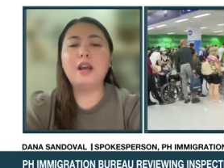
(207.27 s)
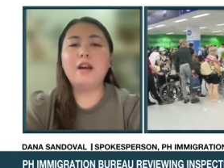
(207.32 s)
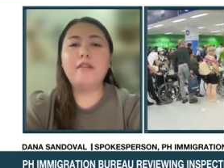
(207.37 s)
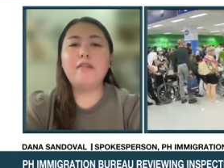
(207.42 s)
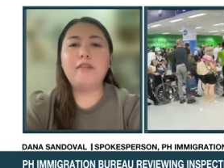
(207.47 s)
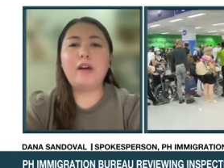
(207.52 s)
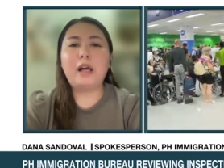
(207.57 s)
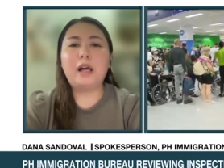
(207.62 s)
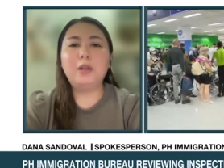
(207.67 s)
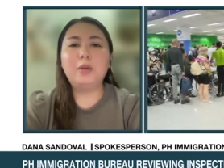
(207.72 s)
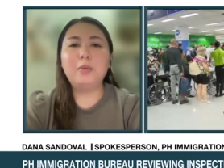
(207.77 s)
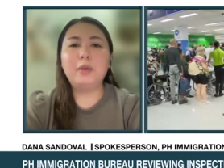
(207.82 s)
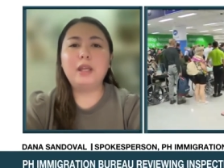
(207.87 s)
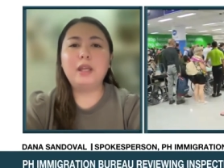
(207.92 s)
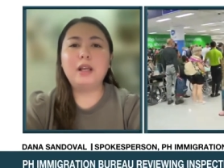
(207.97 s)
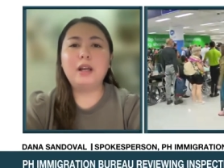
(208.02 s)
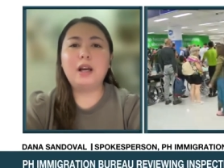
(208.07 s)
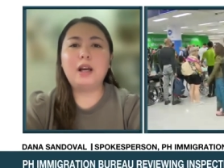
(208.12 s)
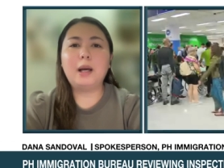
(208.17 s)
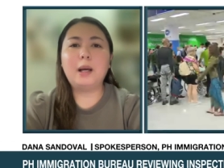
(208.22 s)

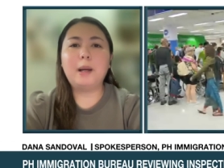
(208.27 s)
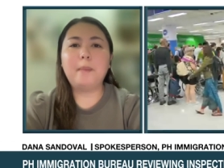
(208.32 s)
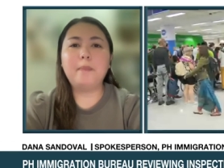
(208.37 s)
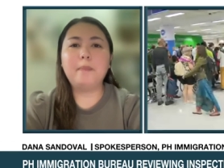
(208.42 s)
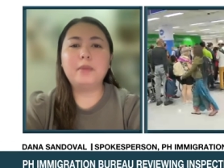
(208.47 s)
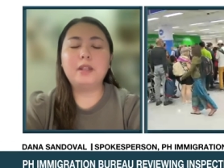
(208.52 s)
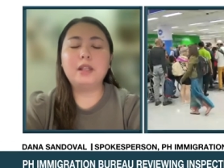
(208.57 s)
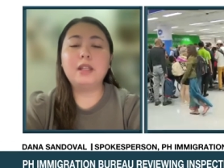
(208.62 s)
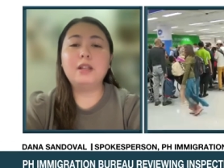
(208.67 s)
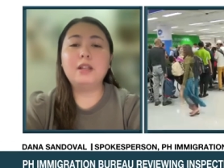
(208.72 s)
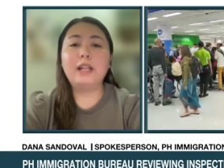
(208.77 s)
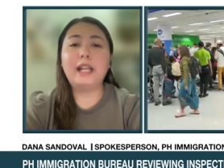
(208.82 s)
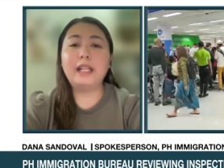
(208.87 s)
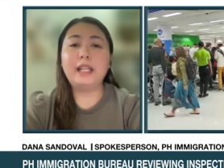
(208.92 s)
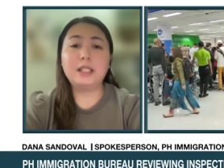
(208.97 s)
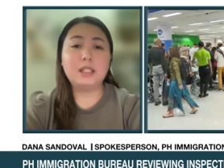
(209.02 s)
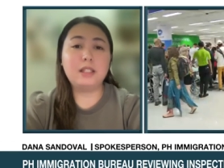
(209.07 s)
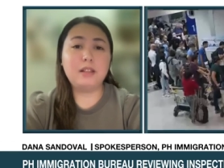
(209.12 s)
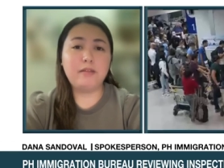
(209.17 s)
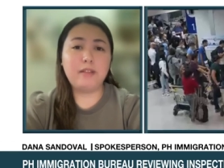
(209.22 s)
following um, the
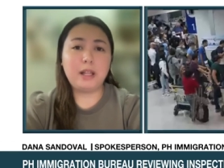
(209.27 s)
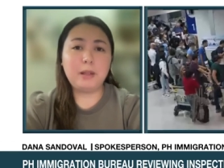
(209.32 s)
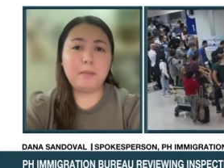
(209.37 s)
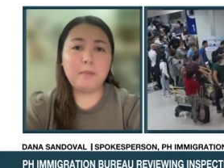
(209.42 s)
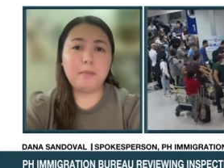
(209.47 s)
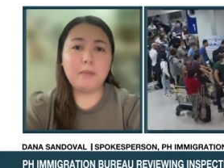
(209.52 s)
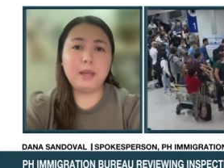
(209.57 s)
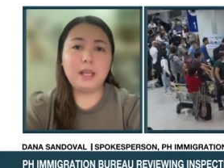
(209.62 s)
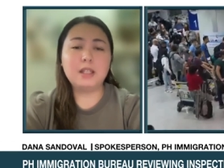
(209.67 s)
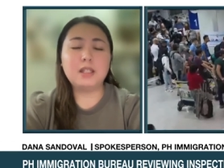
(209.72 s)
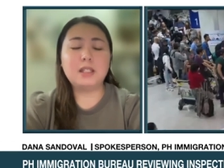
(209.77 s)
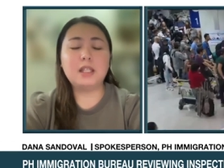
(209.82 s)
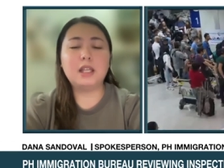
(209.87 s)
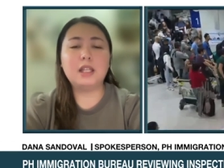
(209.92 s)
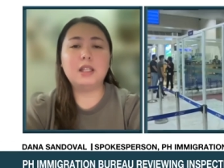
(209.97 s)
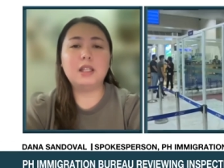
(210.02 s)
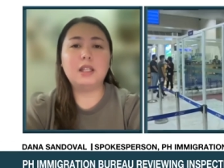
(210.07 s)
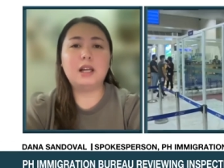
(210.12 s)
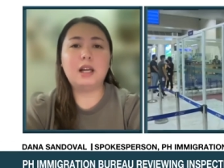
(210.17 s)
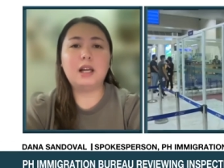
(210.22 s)
latest developments
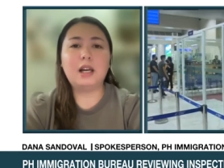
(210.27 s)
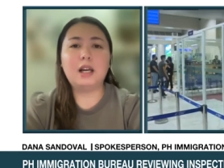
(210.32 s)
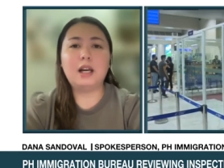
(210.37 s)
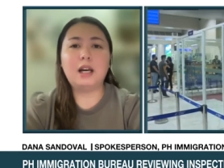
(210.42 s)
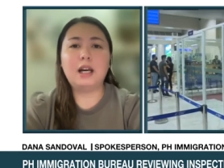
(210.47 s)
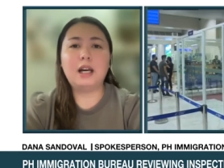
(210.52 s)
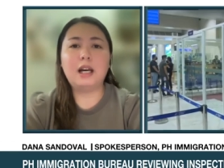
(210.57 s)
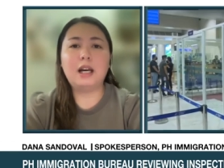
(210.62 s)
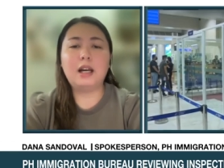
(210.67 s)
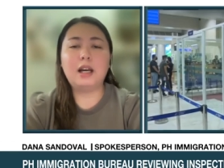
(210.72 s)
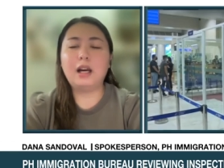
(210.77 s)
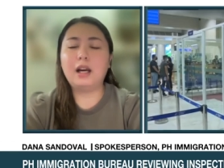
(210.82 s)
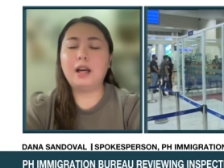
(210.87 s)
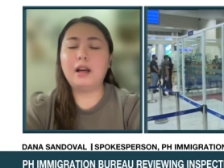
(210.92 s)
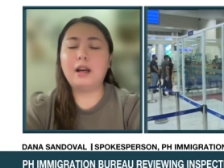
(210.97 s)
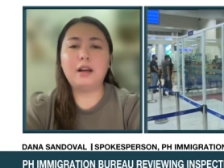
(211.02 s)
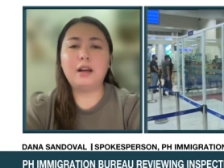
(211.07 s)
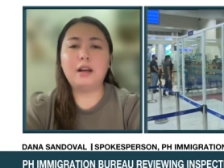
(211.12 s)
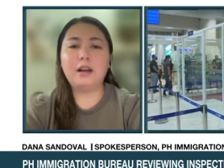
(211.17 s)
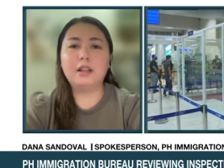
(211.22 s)
in the
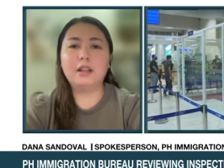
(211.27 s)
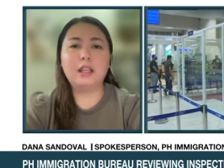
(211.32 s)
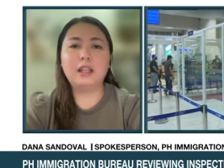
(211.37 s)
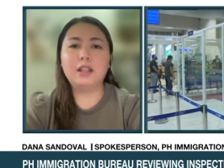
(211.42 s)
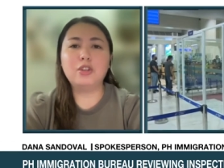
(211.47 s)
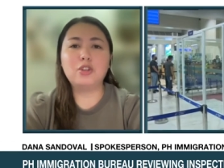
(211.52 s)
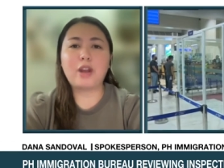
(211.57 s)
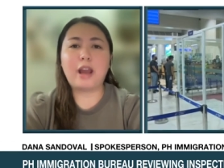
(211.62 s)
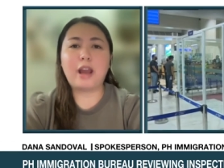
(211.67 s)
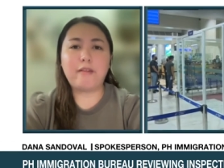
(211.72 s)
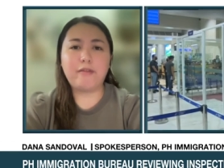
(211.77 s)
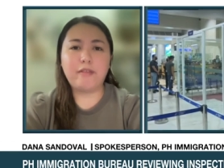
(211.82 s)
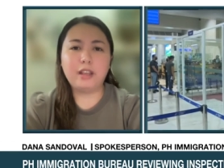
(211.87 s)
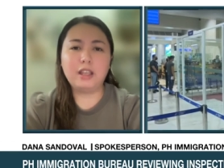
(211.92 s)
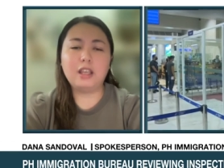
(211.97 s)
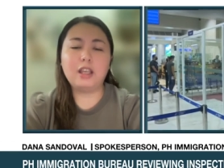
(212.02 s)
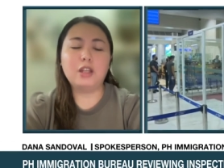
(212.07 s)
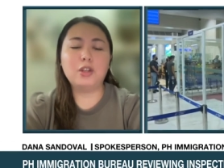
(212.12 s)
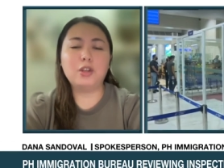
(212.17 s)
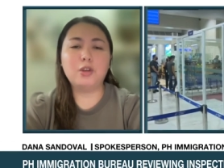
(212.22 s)
uh, in
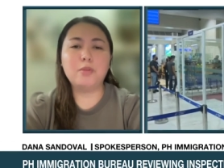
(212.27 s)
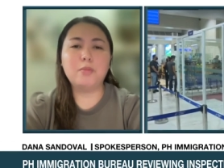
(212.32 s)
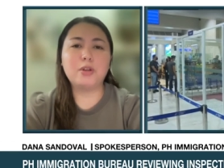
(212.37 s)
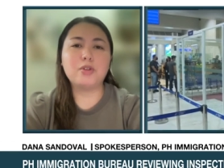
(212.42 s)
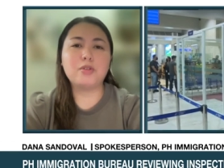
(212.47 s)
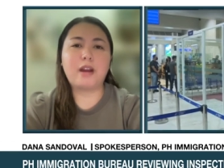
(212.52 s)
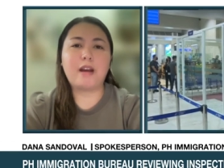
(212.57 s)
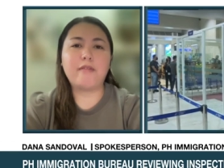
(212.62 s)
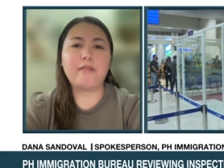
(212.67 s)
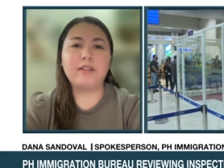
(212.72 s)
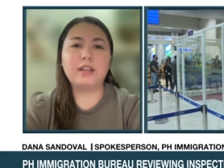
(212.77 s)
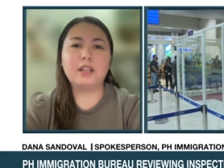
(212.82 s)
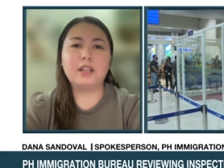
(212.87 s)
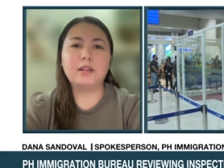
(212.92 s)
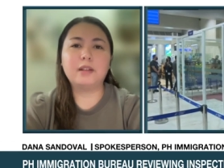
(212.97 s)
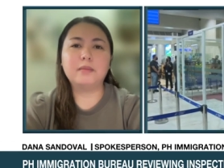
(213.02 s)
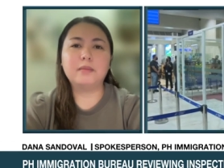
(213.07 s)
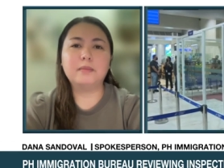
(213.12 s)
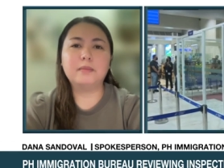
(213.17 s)
trafficking in human trafficking.